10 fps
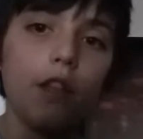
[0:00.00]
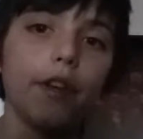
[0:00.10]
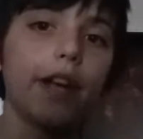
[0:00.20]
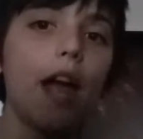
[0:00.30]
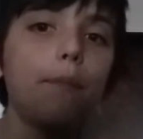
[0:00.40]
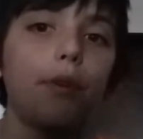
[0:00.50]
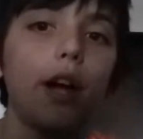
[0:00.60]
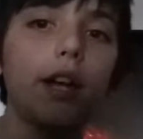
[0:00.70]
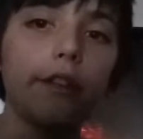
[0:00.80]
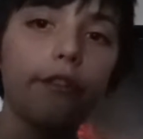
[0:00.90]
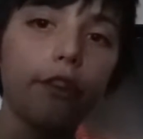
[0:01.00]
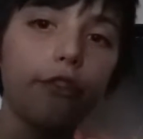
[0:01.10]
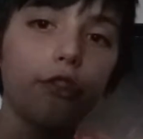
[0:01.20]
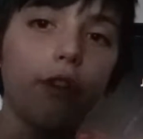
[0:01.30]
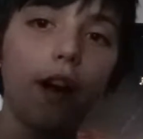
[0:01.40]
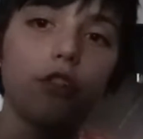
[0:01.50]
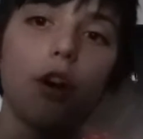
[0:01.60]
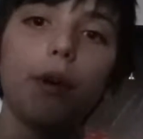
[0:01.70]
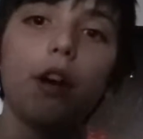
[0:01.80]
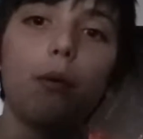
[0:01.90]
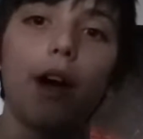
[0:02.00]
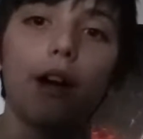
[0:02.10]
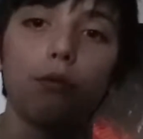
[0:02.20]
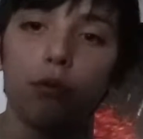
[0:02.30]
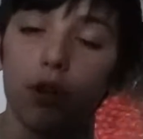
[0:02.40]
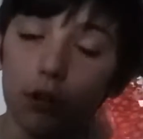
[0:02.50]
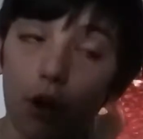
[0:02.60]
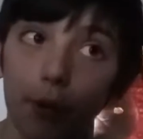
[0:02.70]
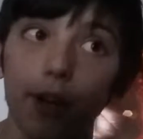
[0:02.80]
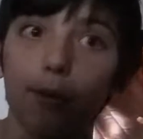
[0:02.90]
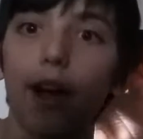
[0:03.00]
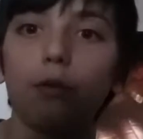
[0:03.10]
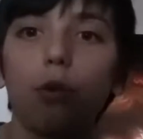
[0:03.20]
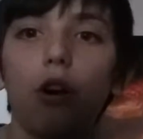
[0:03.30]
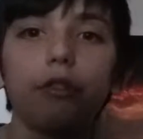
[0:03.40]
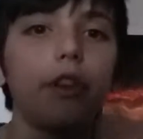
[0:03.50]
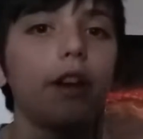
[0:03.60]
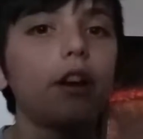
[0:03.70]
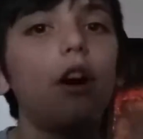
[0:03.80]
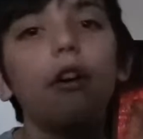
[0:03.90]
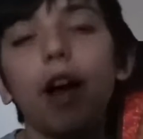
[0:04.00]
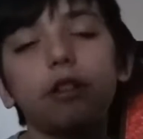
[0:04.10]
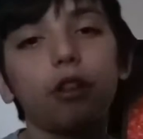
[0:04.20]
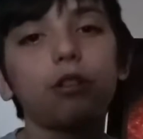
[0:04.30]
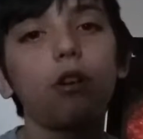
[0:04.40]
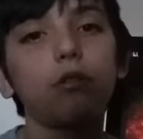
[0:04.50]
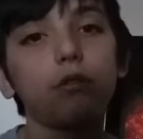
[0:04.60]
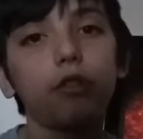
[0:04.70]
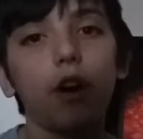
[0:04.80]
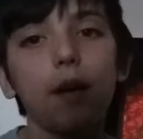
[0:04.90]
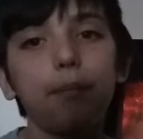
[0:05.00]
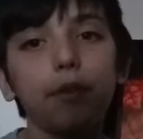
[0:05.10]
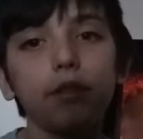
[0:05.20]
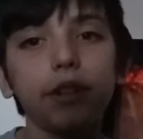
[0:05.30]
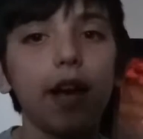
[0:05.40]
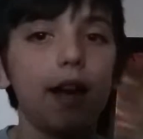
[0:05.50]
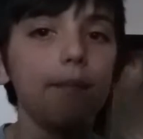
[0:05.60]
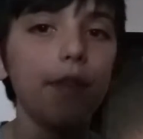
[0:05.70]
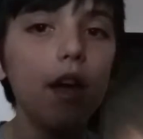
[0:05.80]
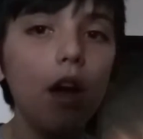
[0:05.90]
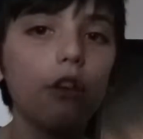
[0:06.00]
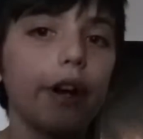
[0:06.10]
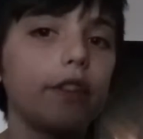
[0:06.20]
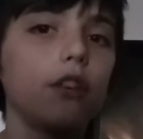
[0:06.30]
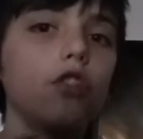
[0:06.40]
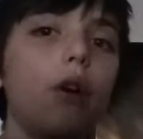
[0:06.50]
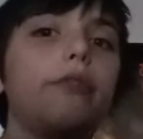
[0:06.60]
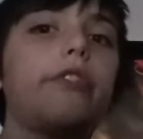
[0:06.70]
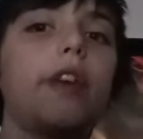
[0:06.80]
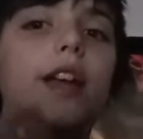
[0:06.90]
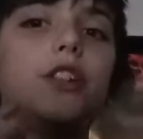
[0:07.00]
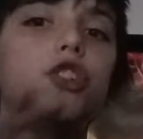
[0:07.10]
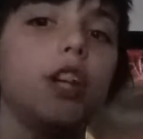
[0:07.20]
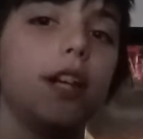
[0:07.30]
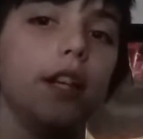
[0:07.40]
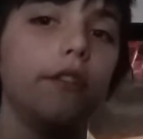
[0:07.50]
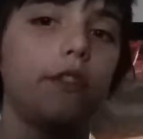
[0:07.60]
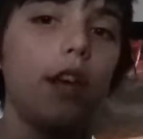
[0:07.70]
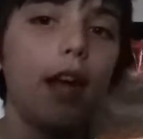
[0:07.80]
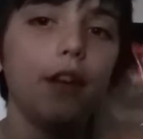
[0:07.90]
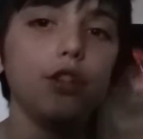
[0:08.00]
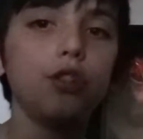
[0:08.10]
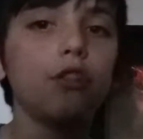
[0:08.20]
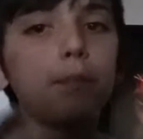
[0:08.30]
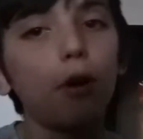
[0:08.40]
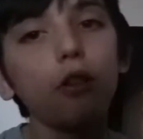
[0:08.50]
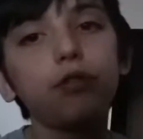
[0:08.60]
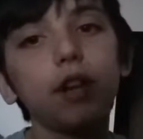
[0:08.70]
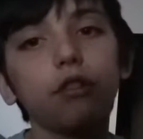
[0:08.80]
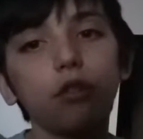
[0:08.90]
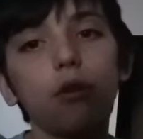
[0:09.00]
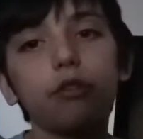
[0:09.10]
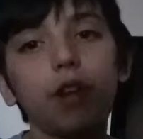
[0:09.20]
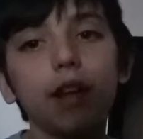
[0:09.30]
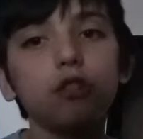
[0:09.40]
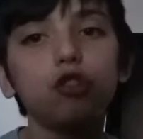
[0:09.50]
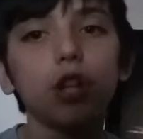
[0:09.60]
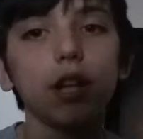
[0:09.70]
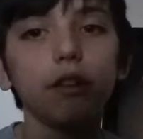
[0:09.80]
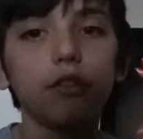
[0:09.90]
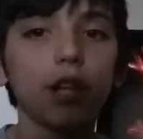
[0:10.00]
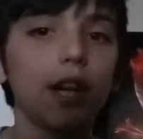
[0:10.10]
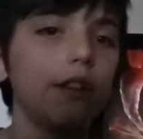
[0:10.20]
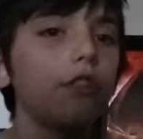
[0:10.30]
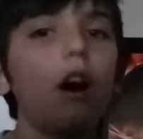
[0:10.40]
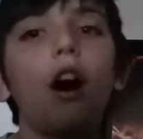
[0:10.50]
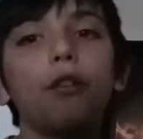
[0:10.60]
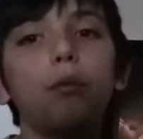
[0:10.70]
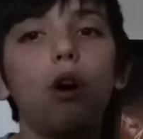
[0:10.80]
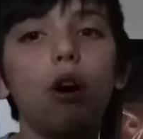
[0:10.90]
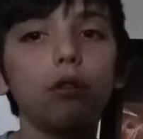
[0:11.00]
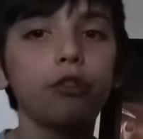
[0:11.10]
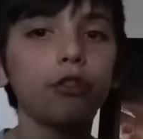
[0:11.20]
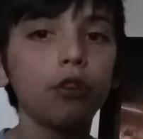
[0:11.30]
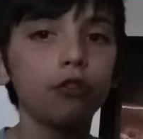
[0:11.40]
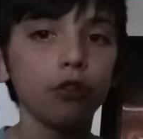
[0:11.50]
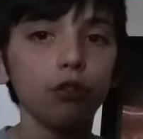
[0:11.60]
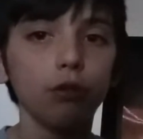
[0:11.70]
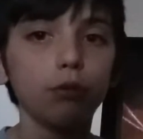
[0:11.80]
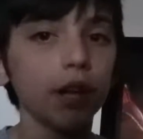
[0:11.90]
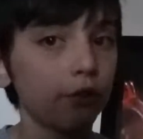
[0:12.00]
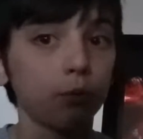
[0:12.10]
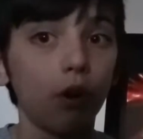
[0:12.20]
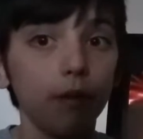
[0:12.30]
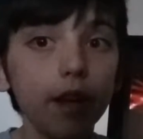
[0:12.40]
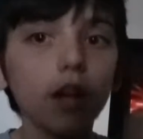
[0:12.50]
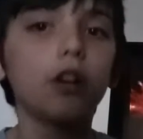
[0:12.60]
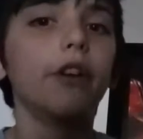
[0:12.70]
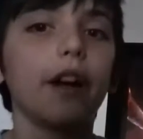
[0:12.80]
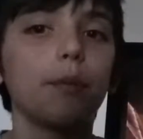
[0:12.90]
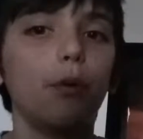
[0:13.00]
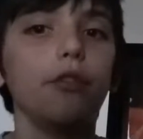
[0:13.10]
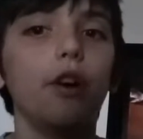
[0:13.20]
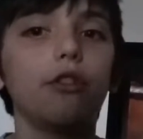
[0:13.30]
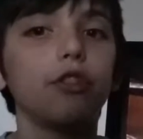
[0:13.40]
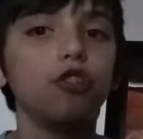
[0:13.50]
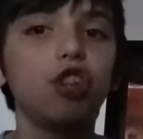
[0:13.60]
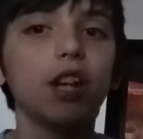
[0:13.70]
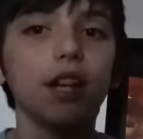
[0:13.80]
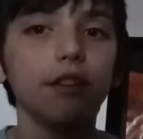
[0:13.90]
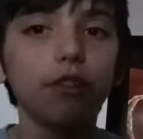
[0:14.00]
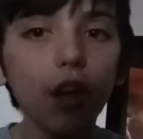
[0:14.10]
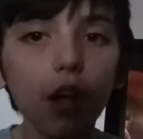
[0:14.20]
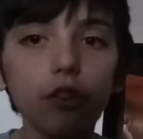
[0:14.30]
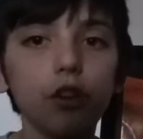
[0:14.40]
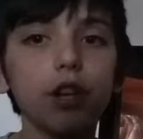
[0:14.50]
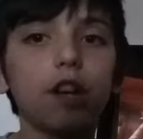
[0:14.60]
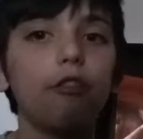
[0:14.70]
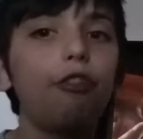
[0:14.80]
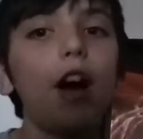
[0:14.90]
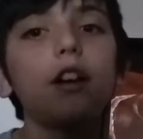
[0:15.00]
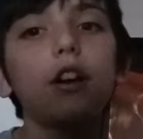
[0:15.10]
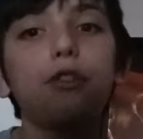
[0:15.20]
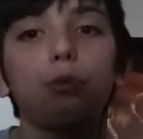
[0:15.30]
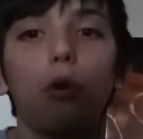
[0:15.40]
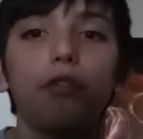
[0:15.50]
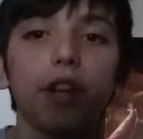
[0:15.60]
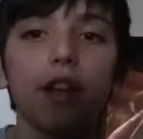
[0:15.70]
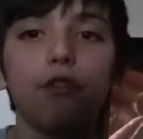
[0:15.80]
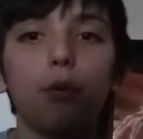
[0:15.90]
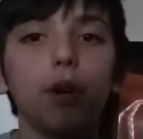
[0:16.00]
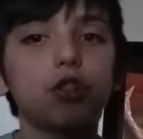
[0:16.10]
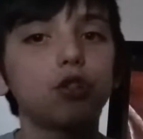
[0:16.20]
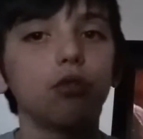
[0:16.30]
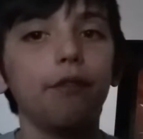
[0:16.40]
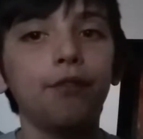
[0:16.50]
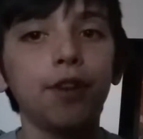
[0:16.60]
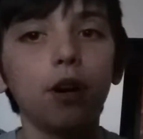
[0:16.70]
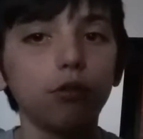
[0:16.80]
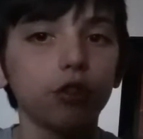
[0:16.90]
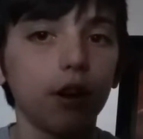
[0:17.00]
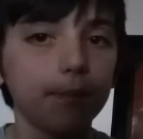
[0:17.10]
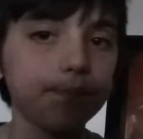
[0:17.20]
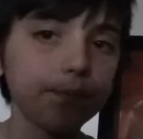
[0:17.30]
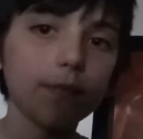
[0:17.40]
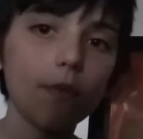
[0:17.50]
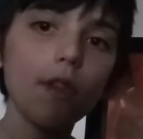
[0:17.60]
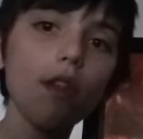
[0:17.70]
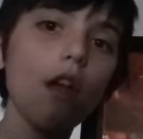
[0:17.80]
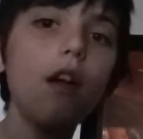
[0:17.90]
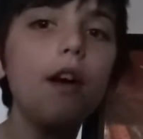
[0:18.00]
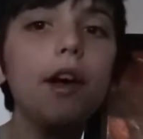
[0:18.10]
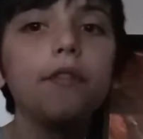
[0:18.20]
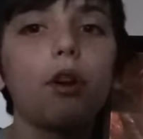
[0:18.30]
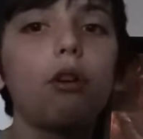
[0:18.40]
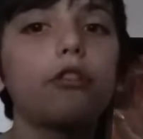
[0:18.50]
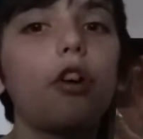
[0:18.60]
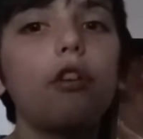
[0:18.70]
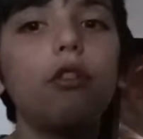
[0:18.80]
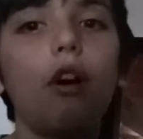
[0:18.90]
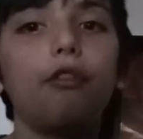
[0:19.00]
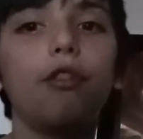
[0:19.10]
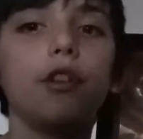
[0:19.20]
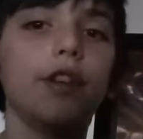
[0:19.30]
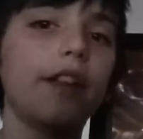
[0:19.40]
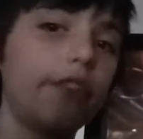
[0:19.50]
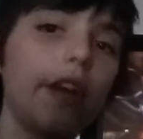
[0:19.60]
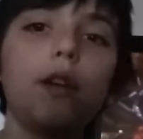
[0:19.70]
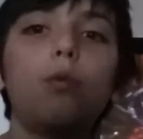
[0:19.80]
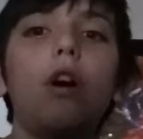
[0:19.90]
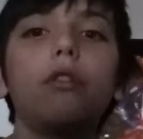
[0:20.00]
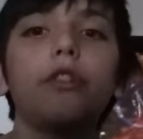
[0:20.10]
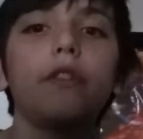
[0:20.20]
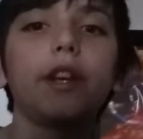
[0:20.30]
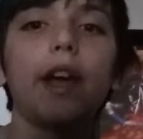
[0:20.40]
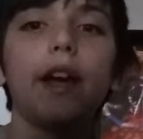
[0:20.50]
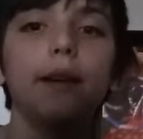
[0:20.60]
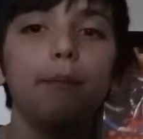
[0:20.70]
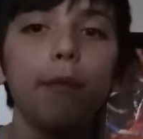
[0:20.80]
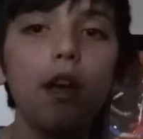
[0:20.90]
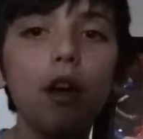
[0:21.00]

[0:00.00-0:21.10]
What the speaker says: The gameplay consists around going around worlds in a collectathon type game, collecting notes and jiggies, and you use both these notes and jiggies to get into other worlds to do, guess what, collect more notes and jiggies, so you can finally thwart the evil witch Gruntilda. There are a total of 10 worlds in the game.